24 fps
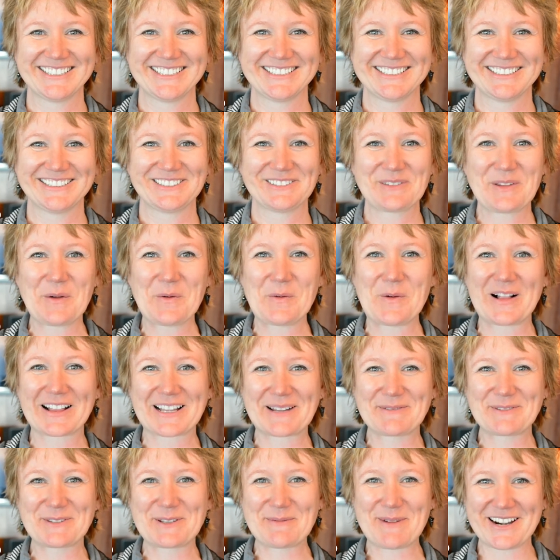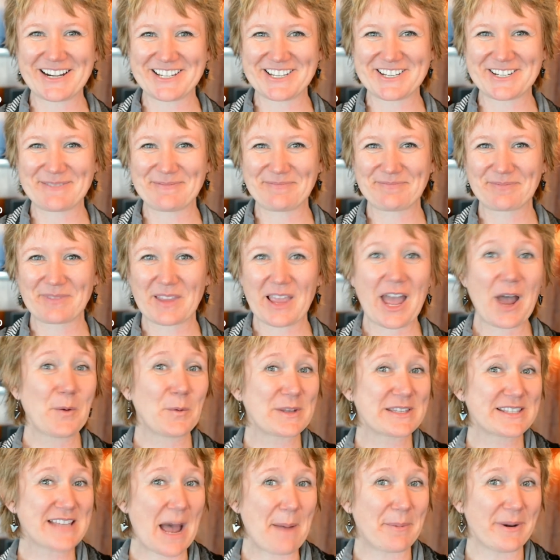Welcome to March. What's
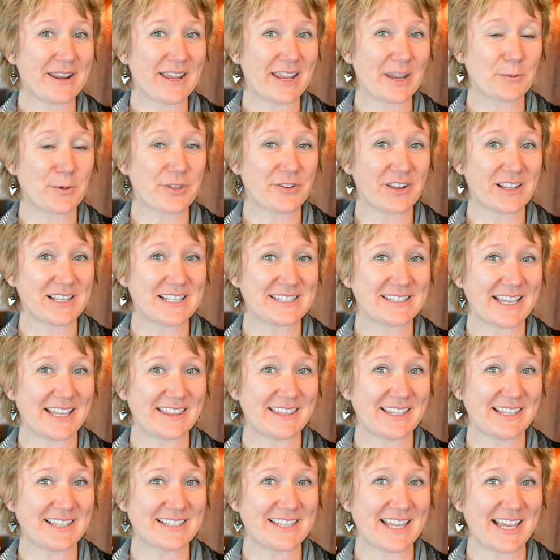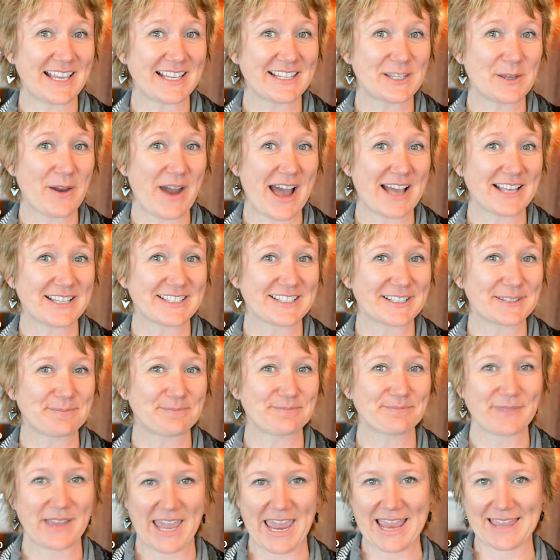happening with real estate these days, you ask?
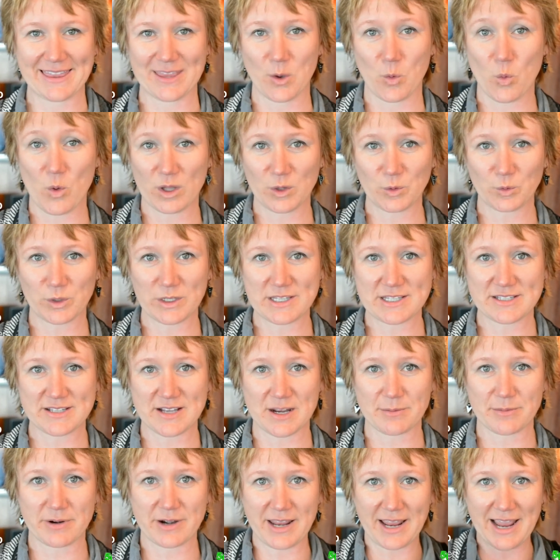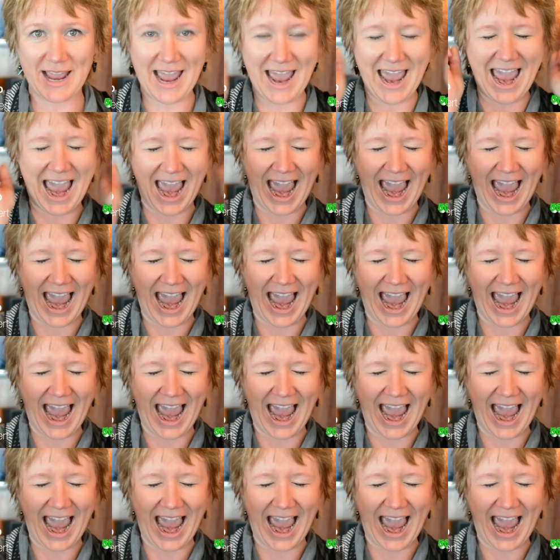In a one-word summary,